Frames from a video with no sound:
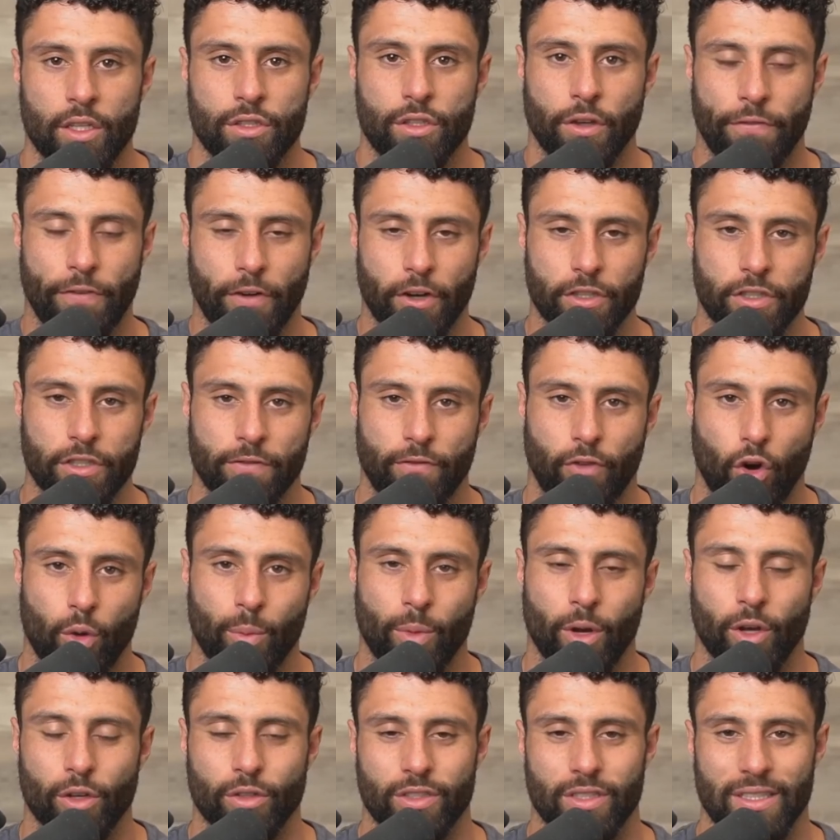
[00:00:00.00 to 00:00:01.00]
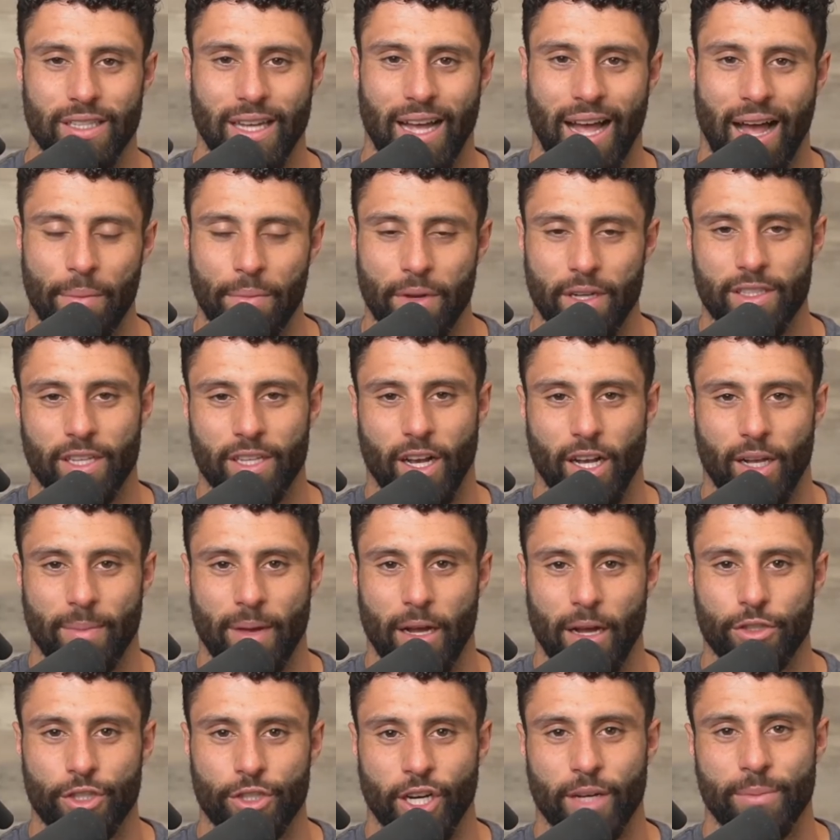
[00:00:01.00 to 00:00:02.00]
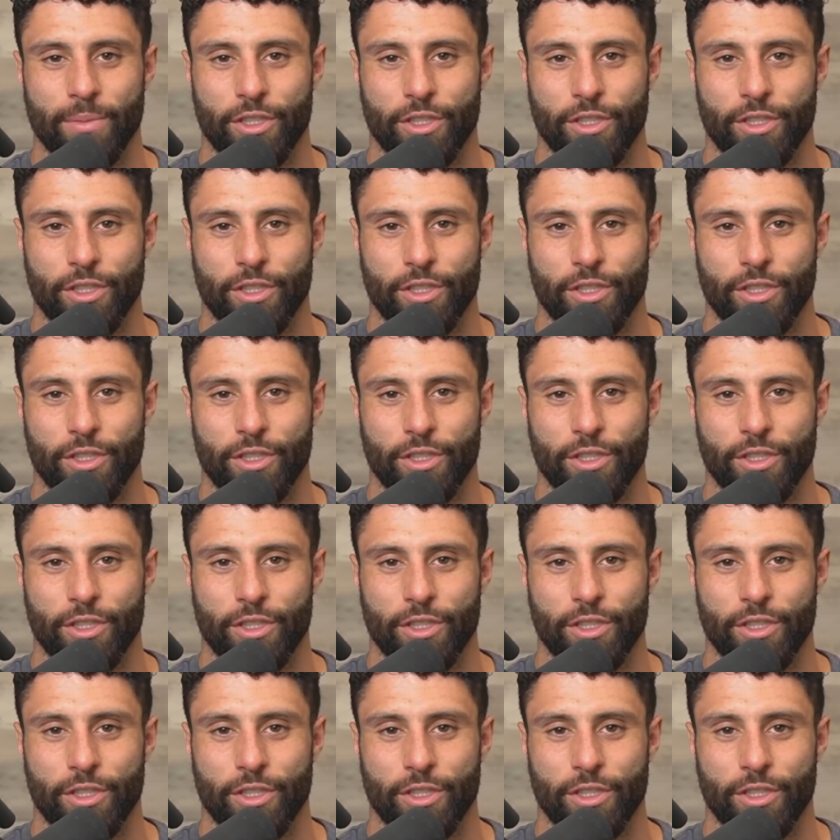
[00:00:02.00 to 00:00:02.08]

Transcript: first and foremost, I'm going to talk about term